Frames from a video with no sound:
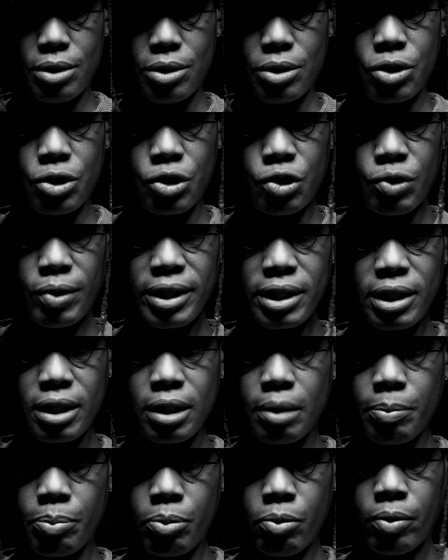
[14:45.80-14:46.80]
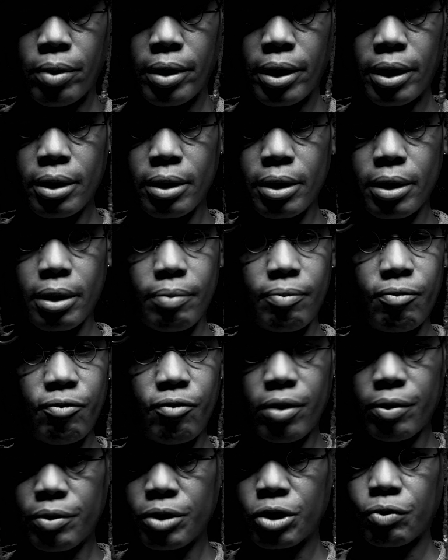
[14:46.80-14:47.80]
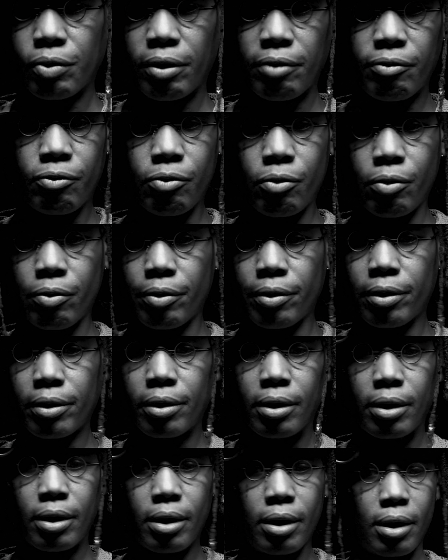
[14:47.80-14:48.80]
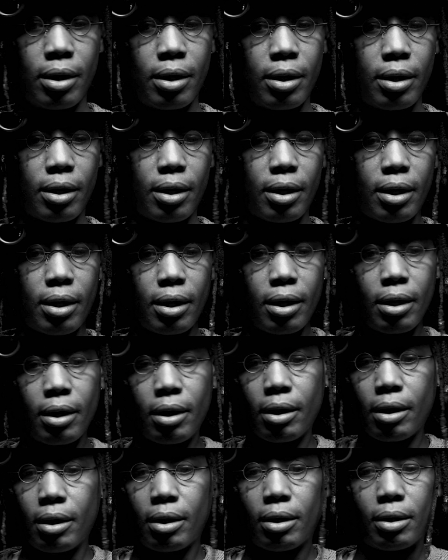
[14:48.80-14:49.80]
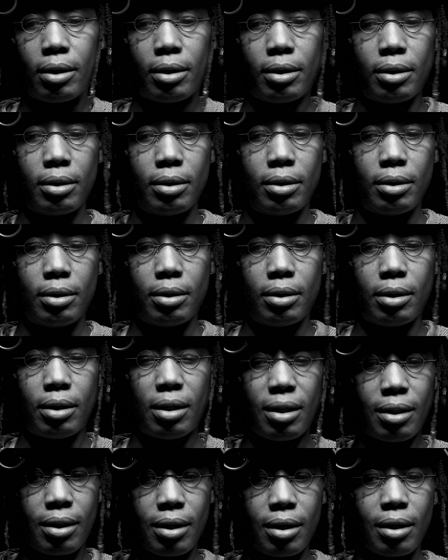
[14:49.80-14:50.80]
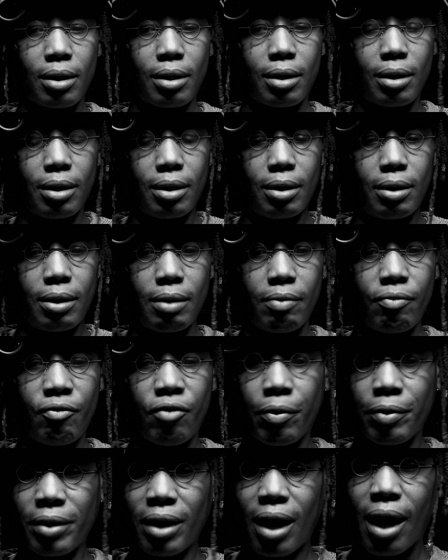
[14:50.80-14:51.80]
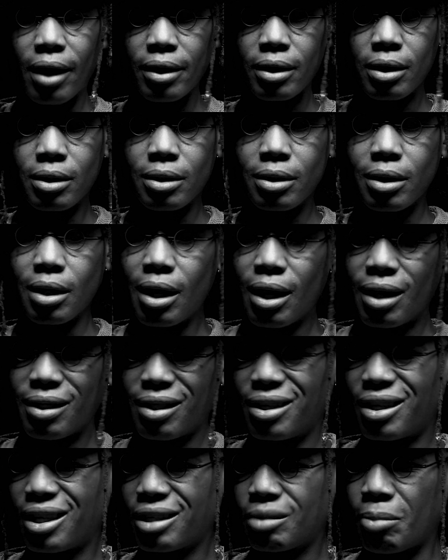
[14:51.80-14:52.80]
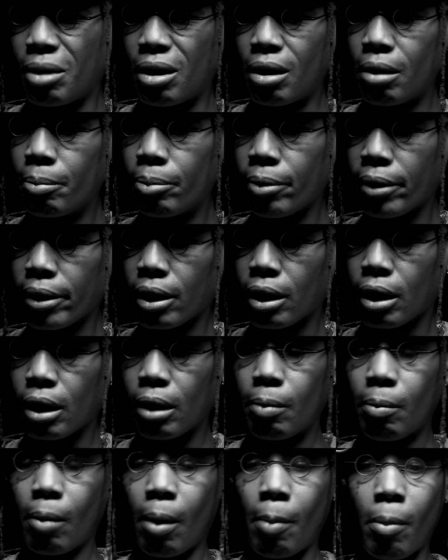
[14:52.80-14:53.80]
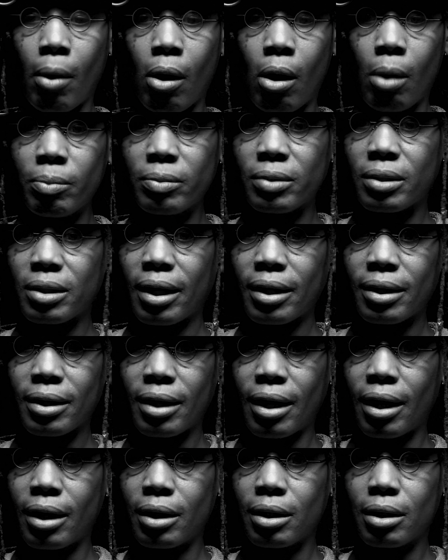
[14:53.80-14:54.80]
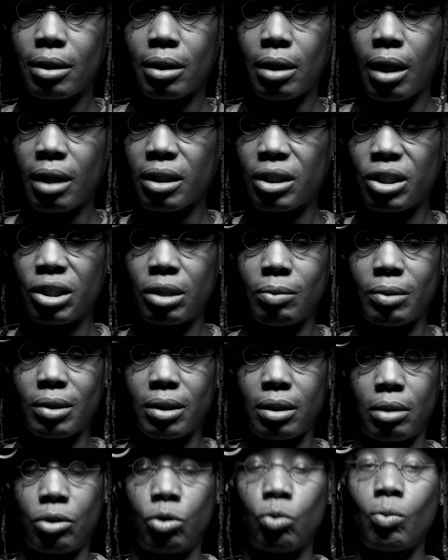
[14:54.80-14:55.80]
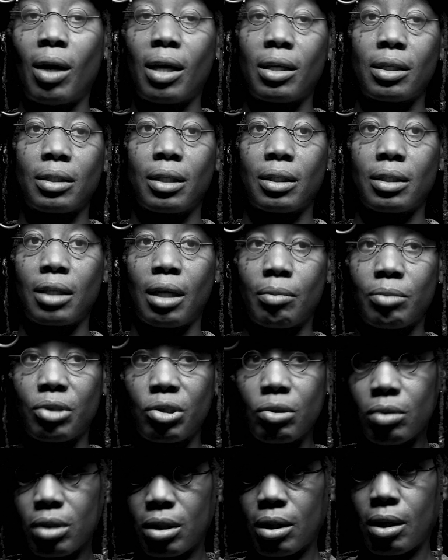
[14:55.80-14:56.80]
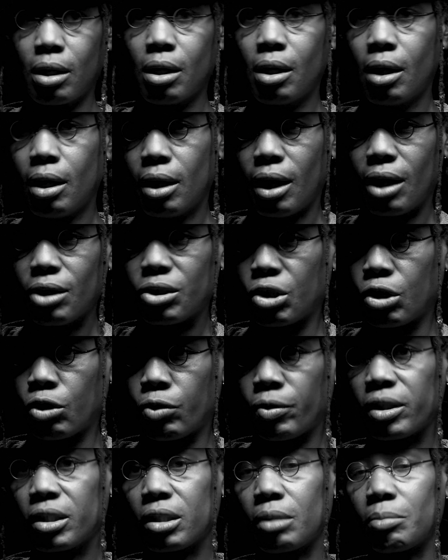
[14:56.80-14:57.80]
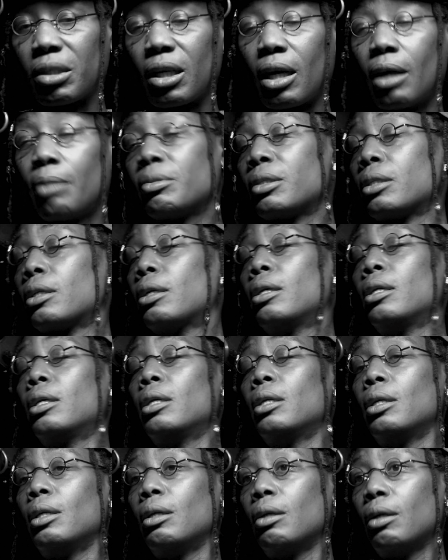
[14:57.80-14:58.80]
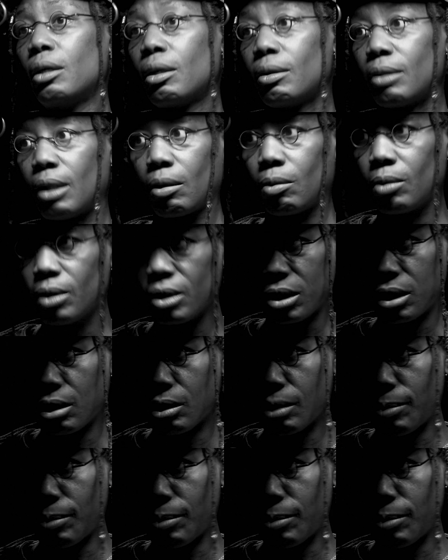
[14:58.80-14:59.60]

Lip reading: straight to the point, very straightforward. I think very honest. I think that's my upbringing. My mom's like that. I think she was too honest at times. I used to cringe sometimes. Like, what is she